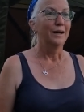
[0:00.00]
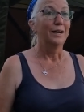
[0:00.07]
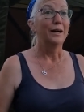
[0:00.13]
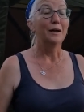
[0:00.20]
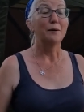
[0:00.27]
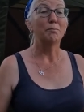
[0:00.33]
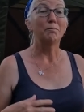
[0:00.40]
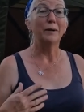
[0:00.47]

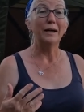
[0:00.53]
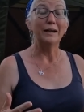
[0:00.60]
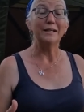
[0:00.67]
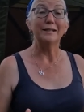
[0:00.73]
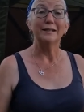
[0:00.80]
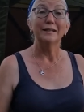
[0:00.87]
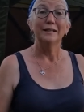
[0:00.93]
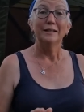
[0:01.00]
Uh, but
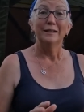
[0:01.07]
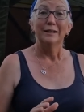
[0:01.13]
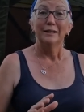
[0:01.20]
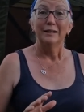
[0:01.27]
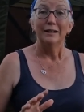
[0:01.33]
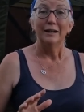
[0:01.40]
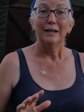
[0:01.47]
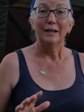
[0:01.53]

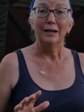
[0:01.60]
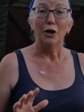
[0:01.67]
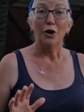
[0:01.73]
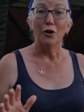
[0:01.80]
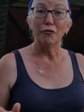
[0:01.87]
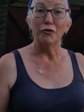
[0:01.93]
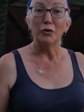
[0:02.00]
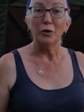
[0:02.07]
uh,
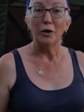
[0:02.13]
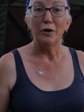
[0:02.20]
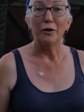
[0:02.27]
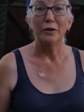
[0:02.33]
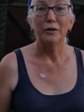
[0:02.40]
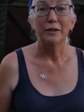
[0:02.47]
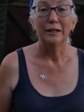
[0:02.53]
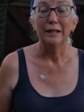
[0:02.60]

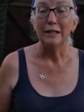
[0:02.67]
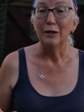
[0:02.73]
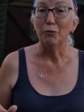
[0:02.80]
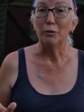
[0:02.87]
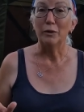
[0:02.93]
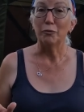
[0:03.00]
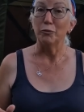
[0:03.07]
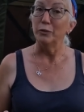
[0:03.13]
overall, it
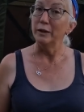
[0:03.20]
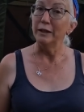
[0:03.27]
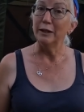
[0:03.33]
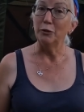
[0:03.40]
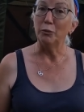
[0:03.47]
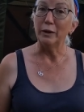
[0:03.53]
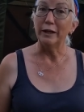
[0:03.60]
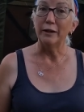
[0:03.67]
went
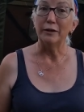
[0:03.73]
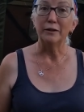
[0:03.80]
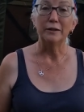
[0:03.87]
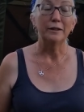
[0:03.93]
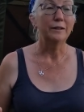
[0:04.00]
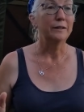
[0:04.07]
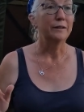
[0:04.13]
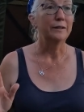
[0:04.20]
really well.